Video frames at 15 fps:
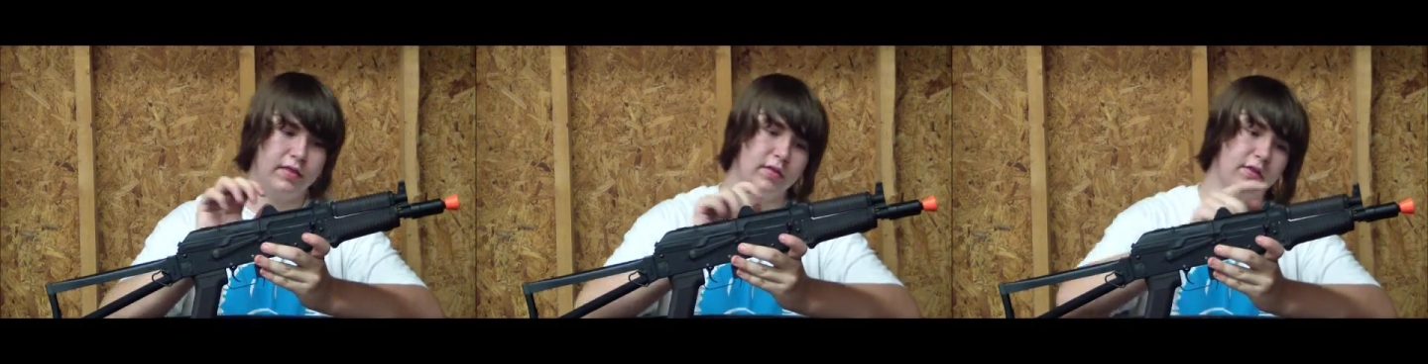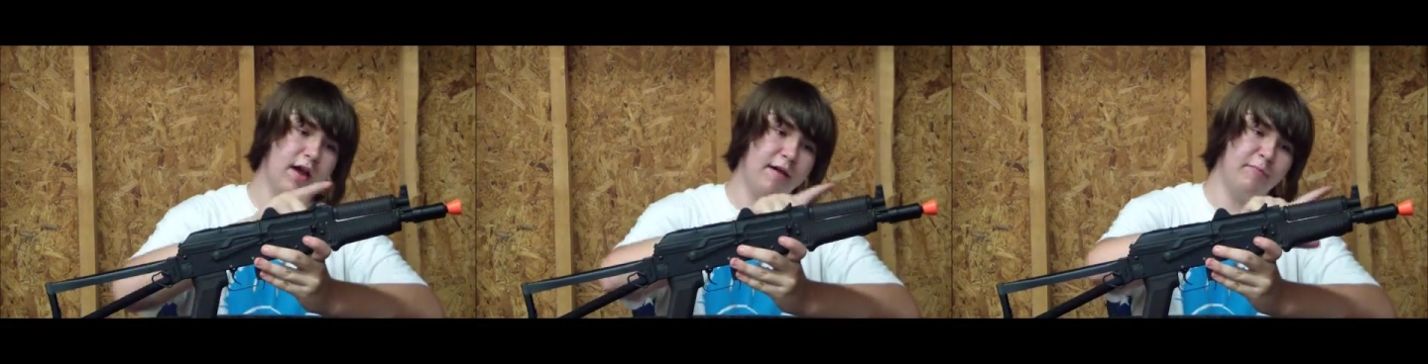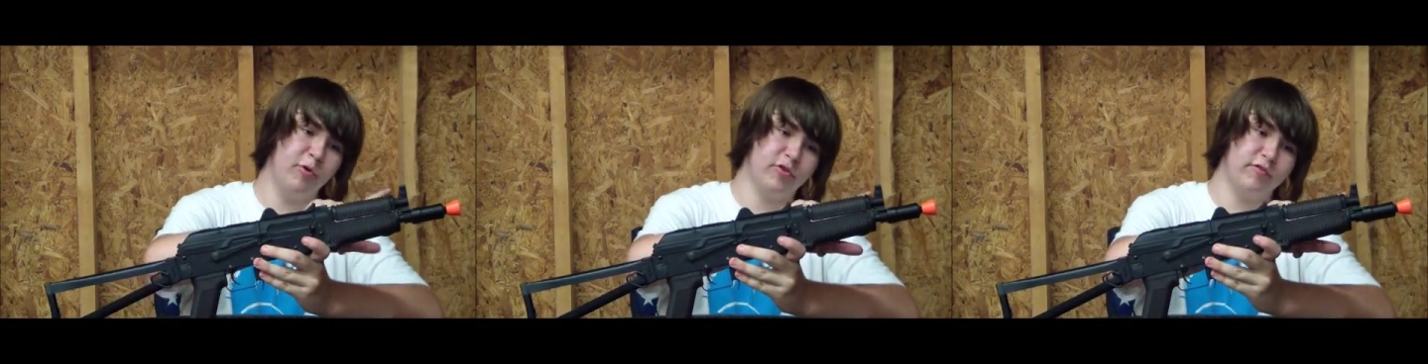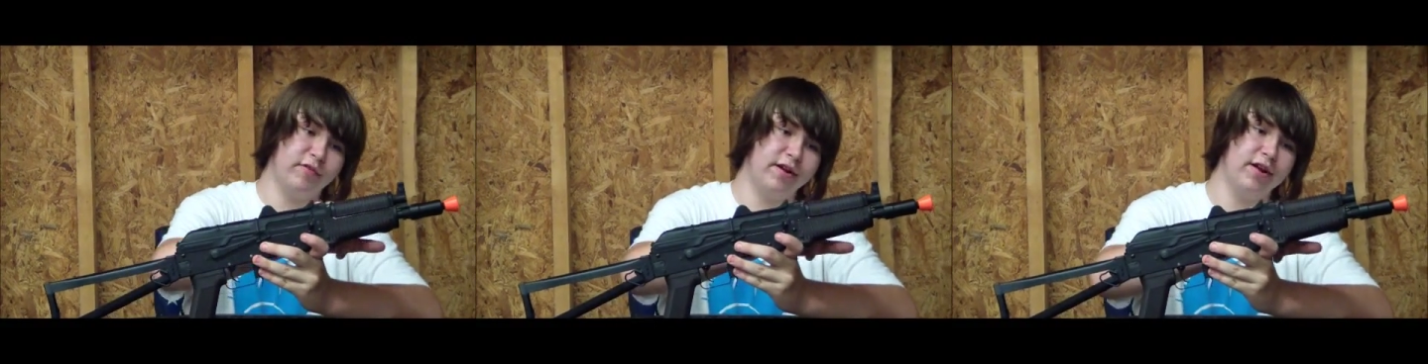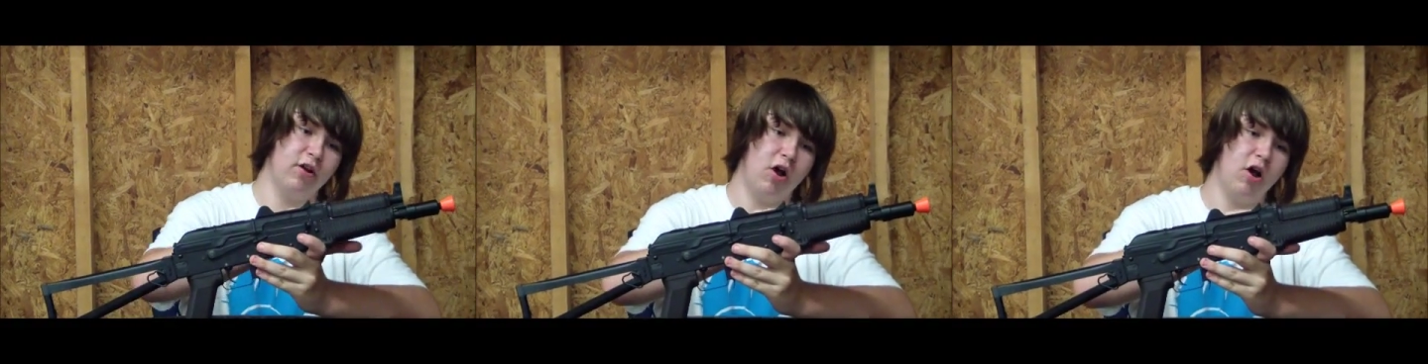in the top portion
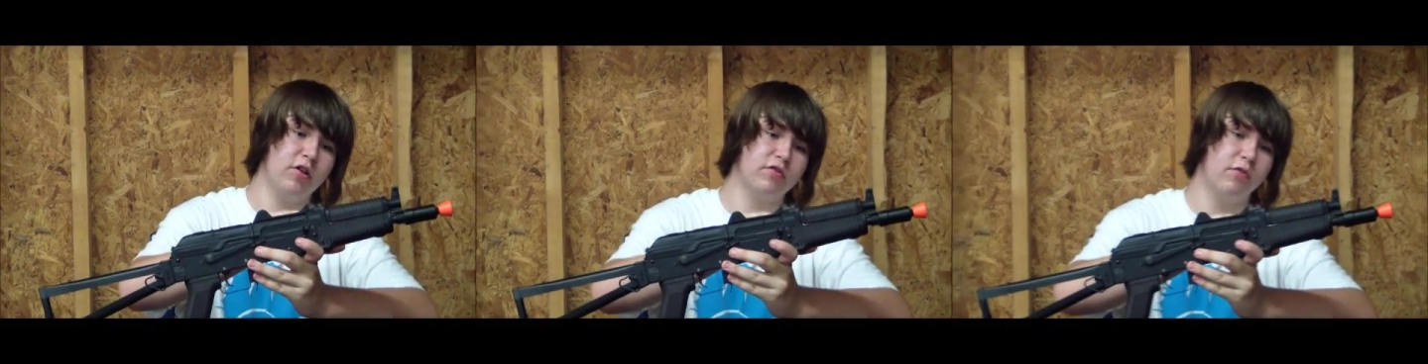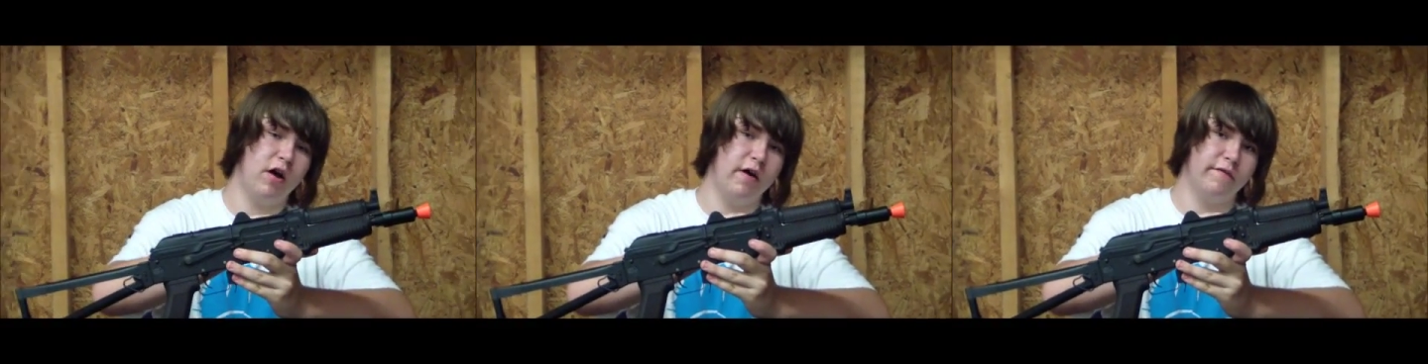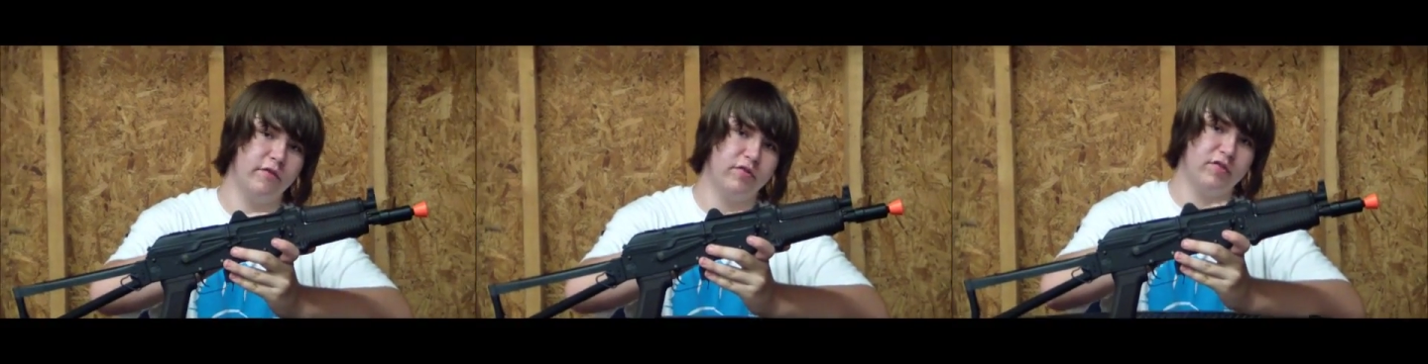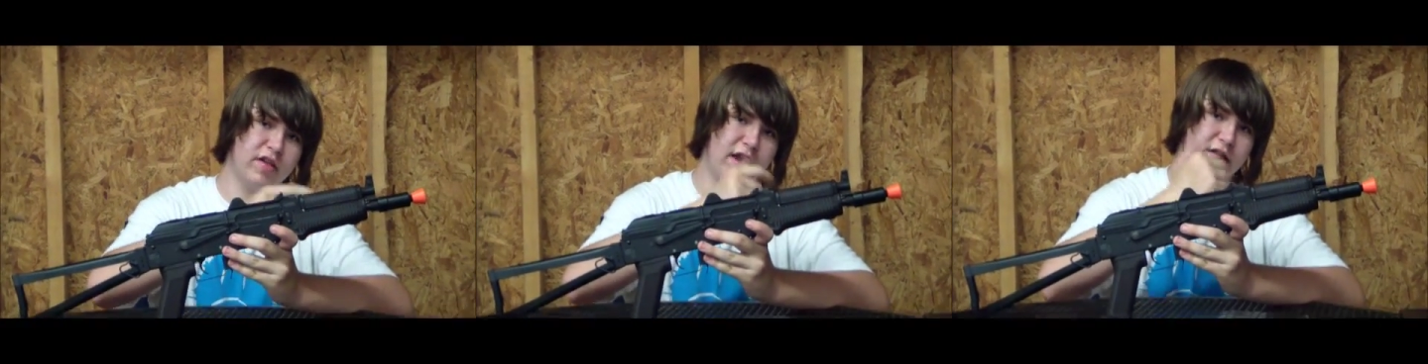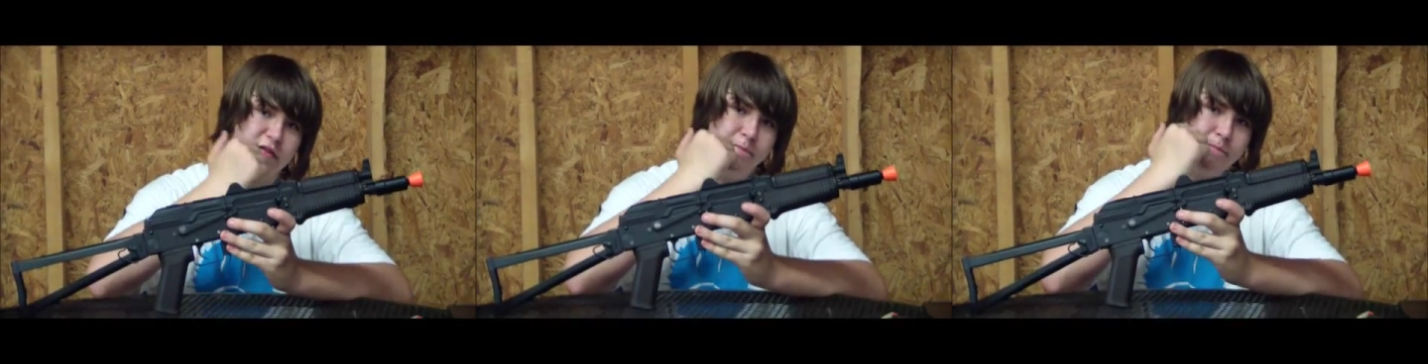right here also offers
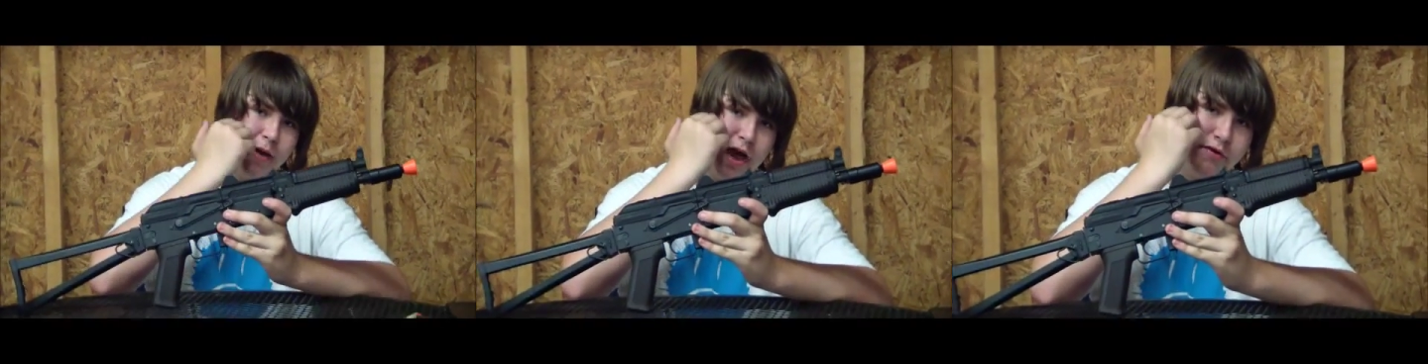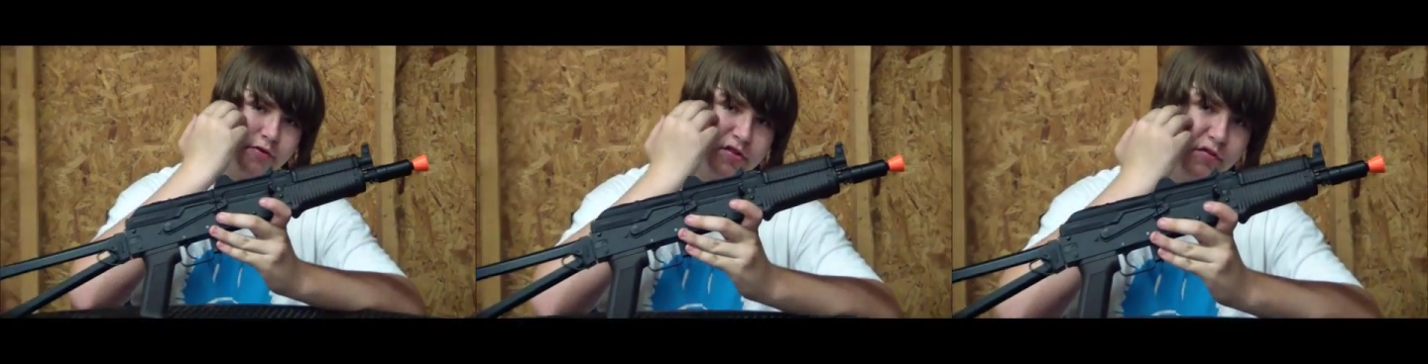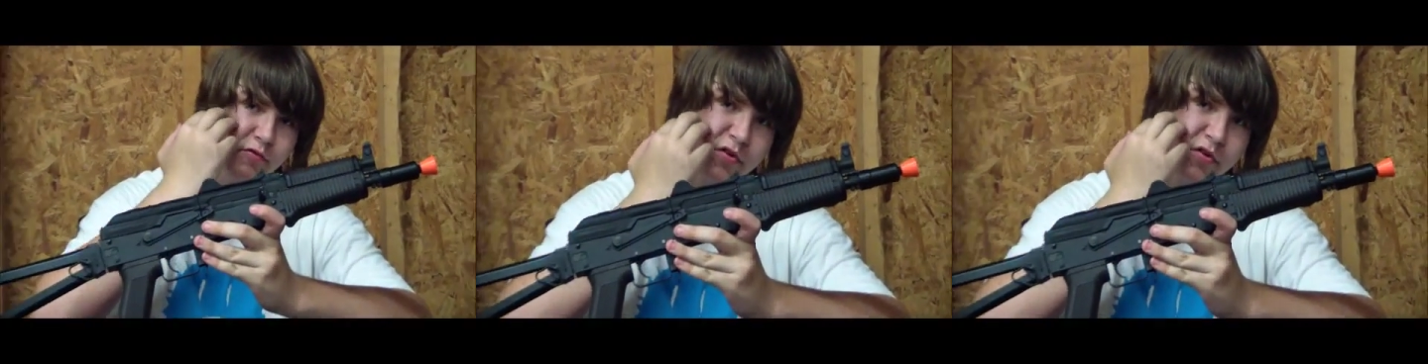as battery